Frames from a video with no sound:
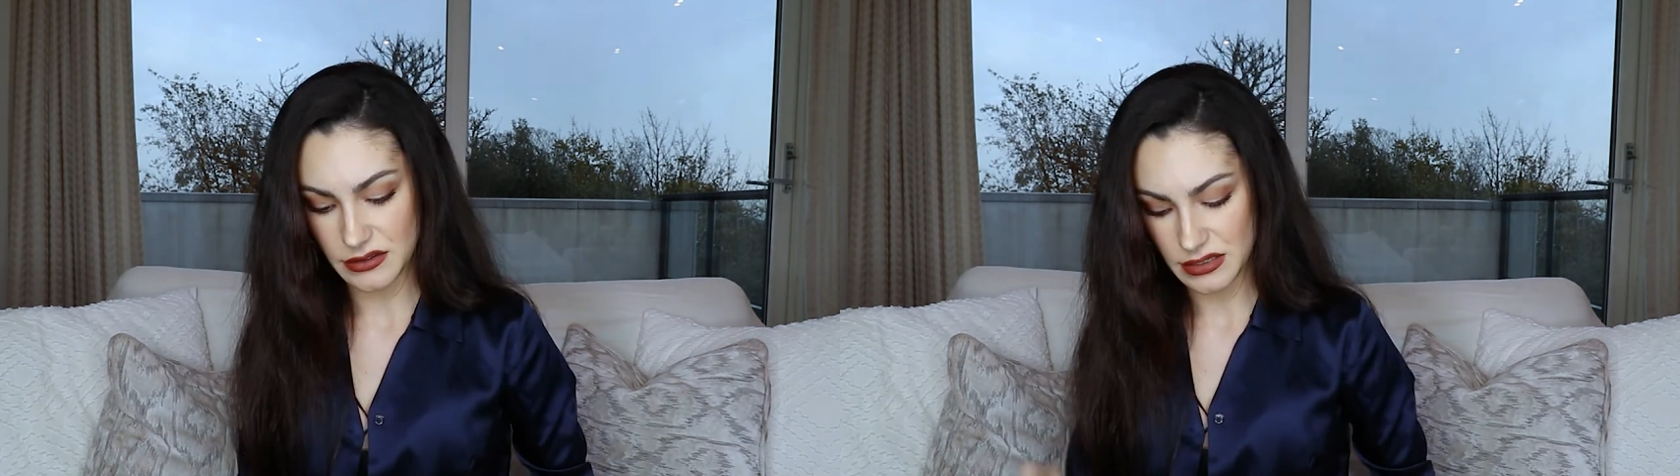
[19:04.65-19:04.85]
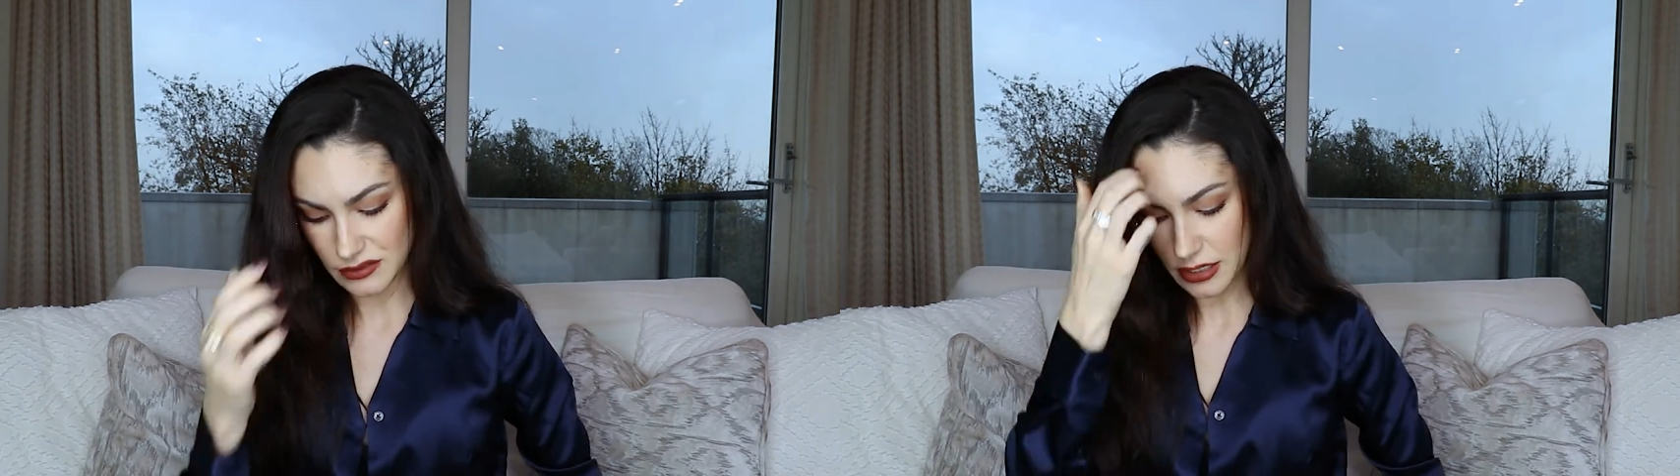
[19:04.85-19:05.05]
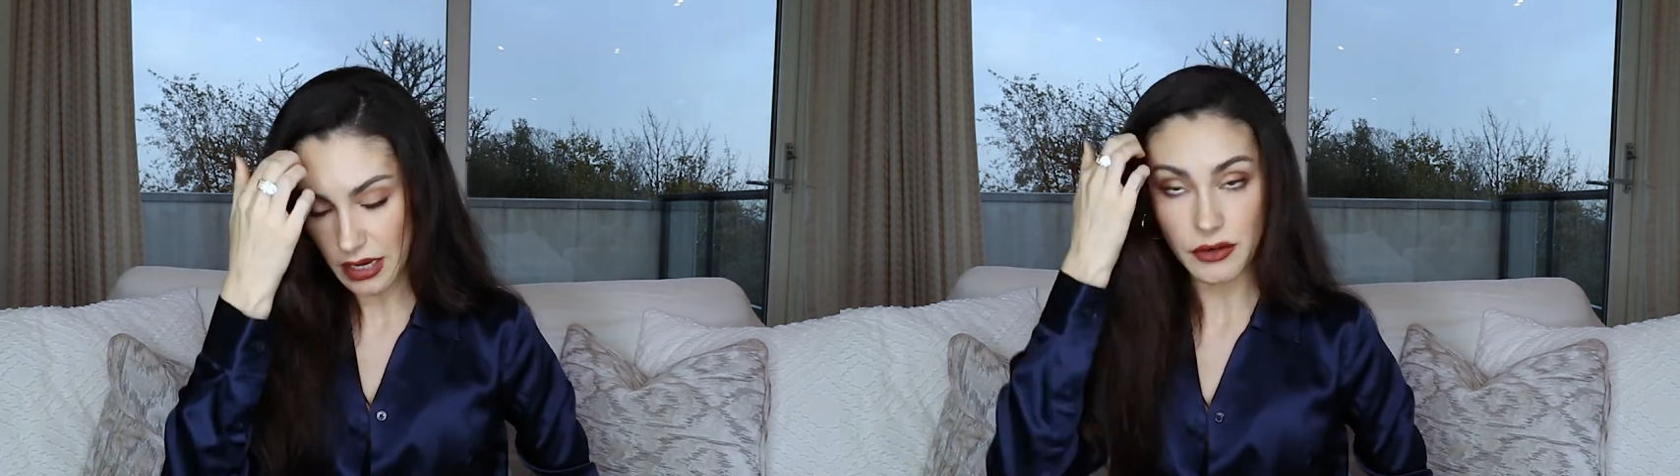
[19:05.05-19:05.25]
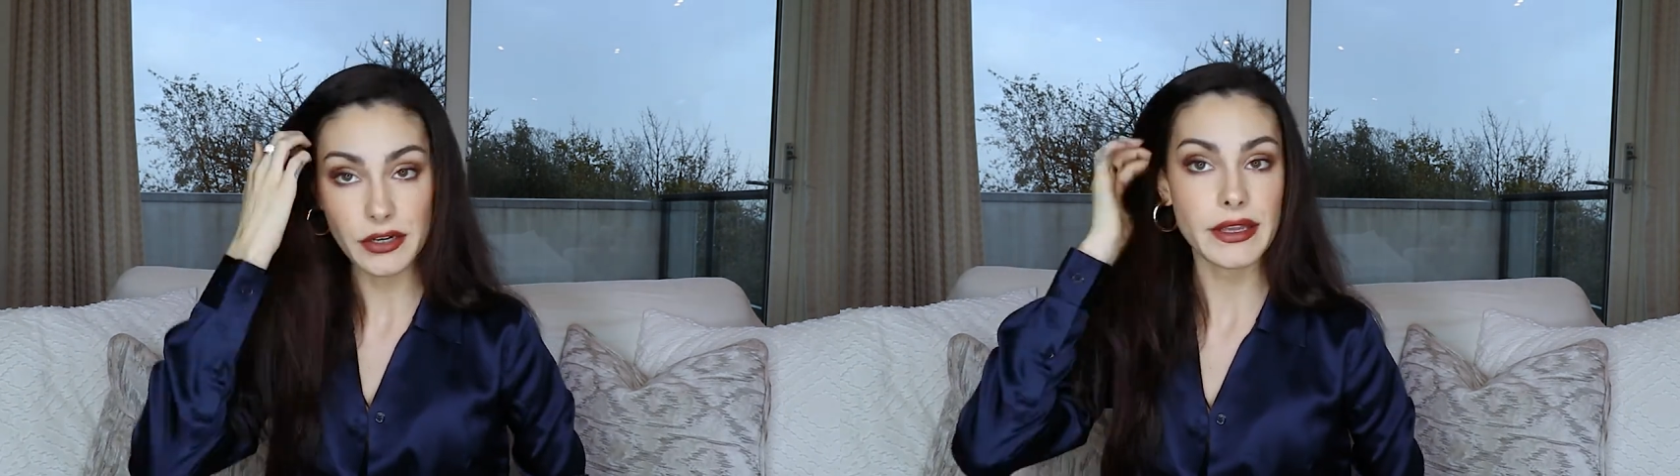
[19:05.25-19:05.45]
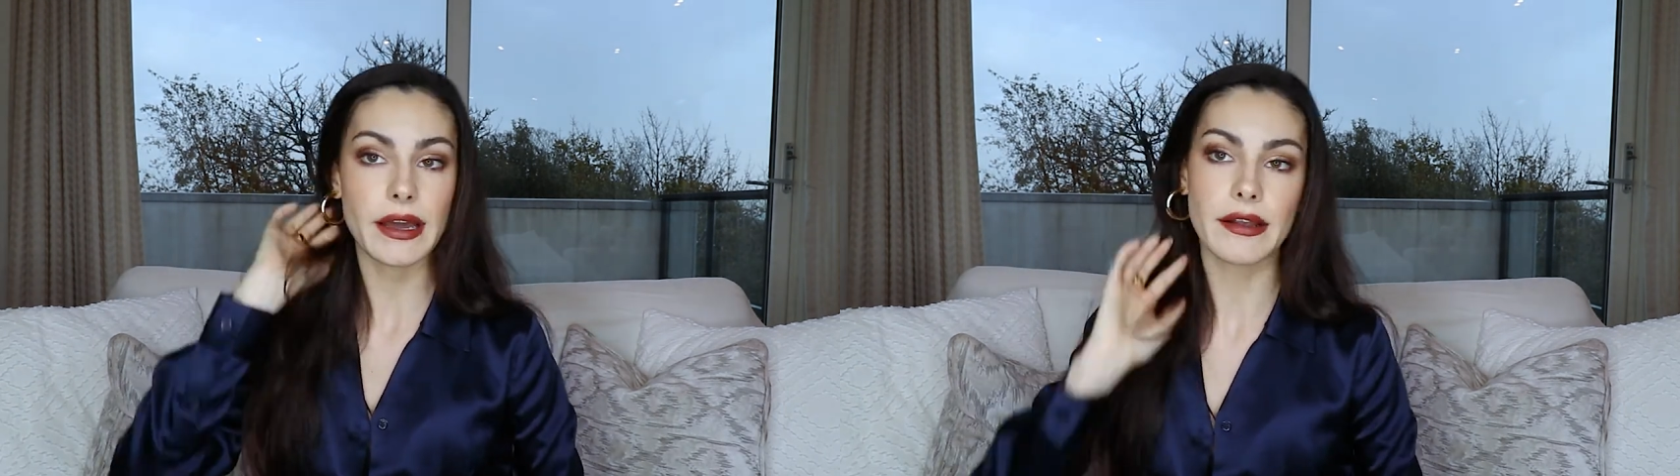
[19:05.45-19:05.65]
These are covered
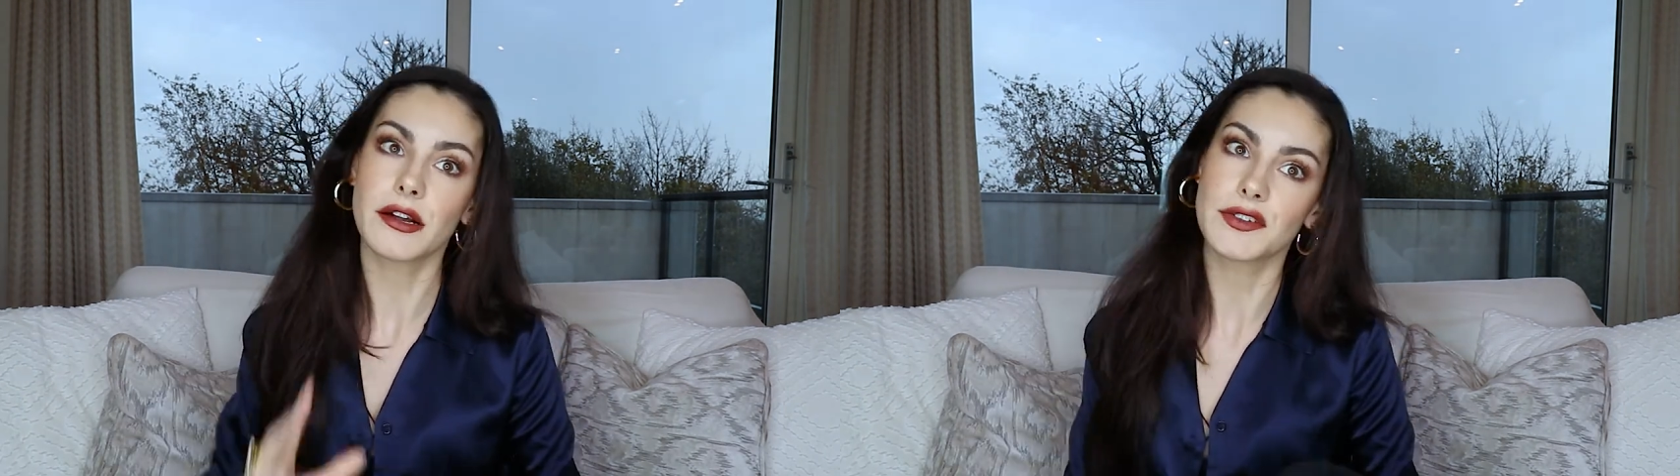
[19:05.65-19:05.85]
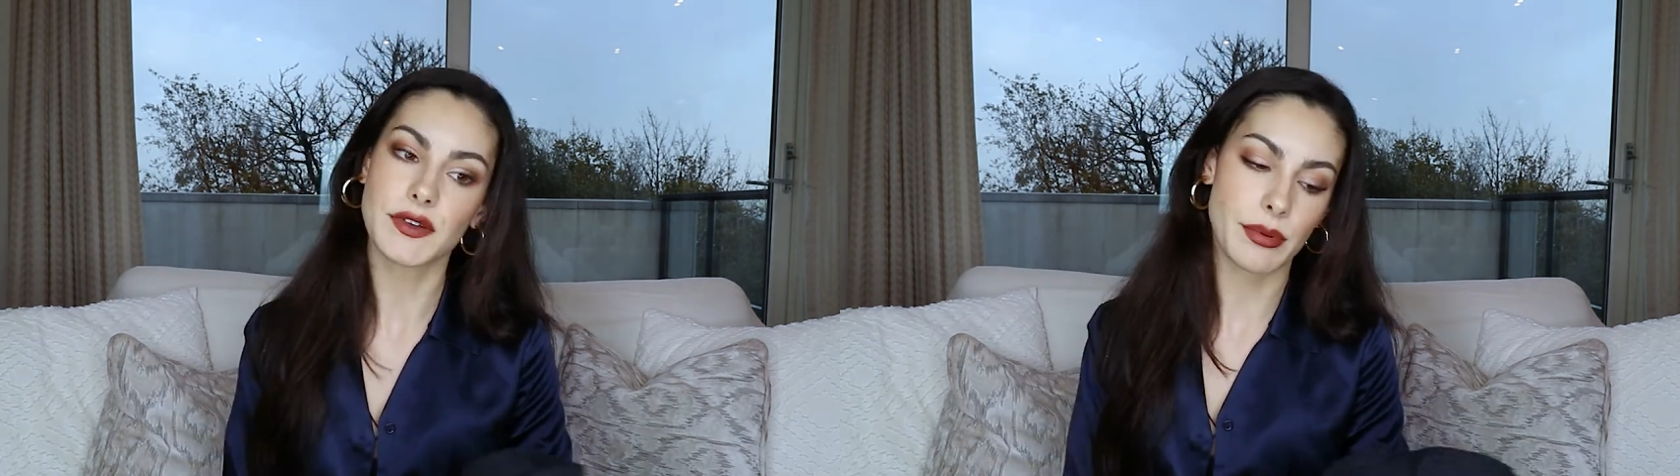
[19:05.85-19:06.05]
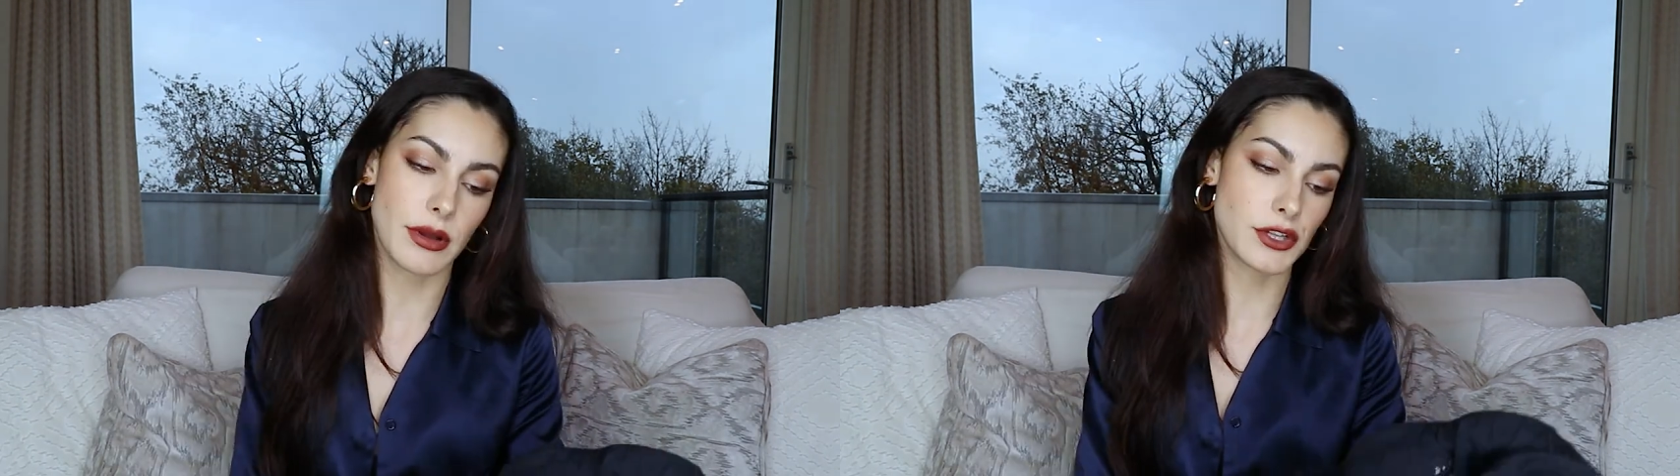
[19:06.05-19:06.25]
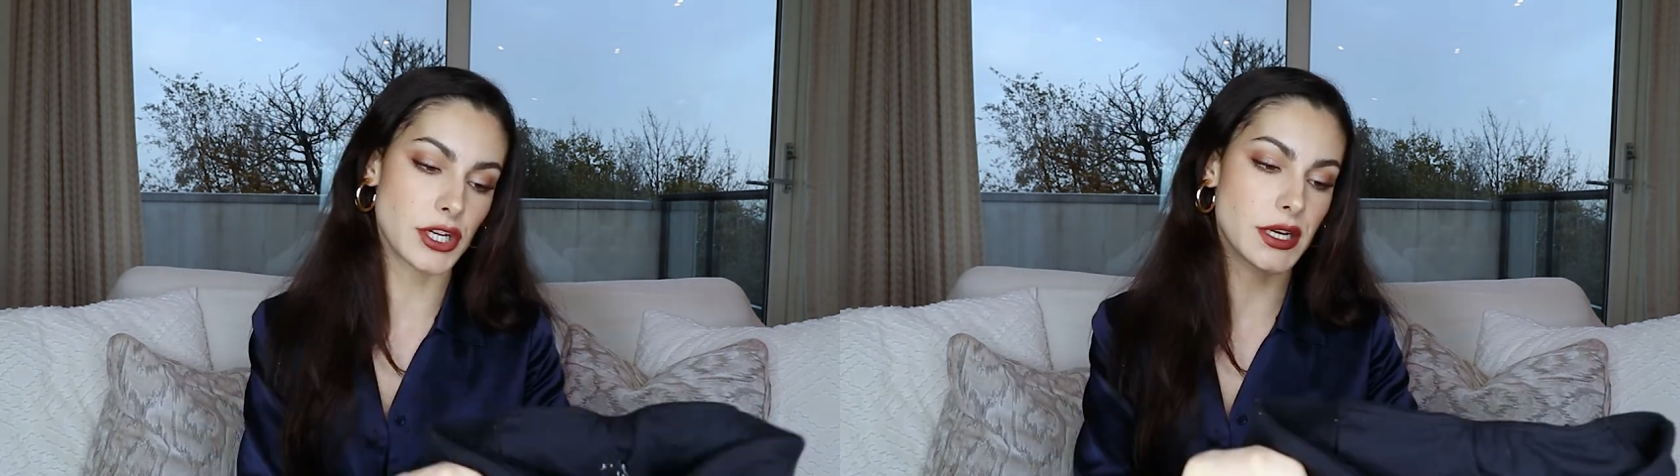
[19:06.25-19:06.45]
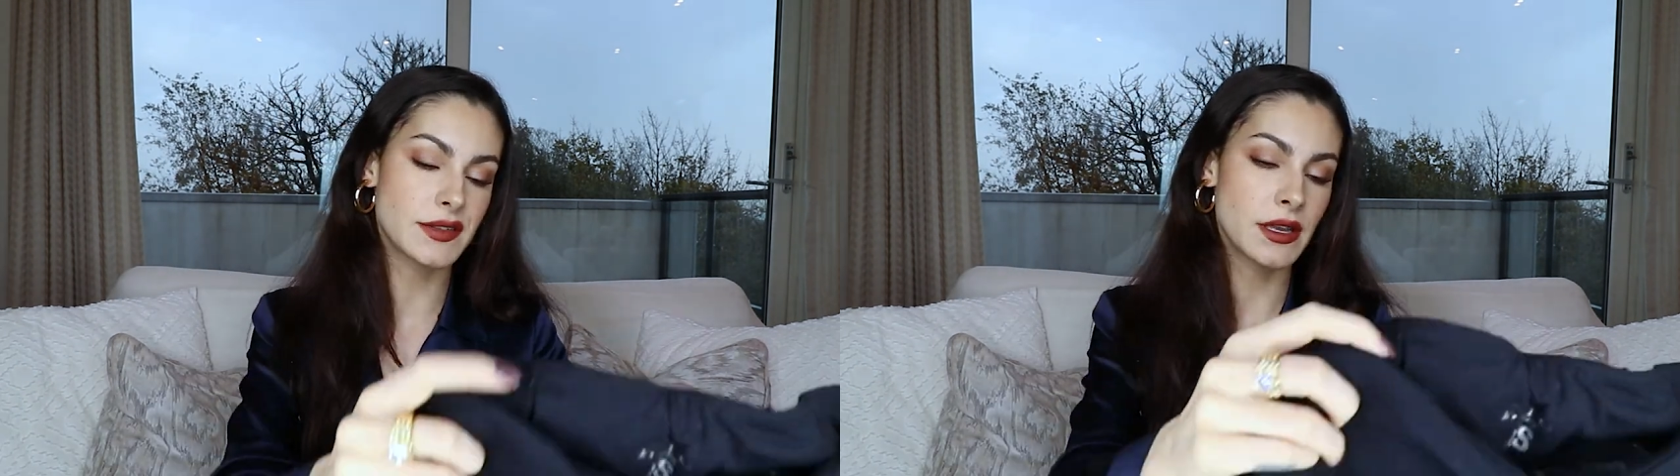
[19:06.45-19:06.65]
in cat hair, so I
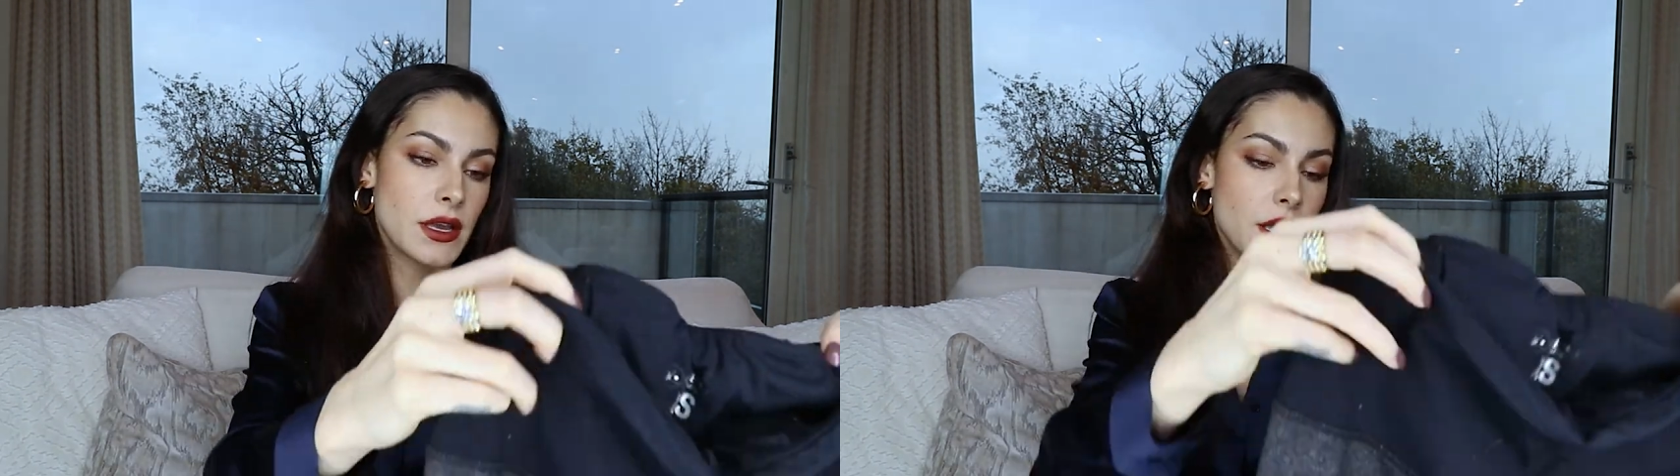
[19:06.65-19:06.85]
apologize.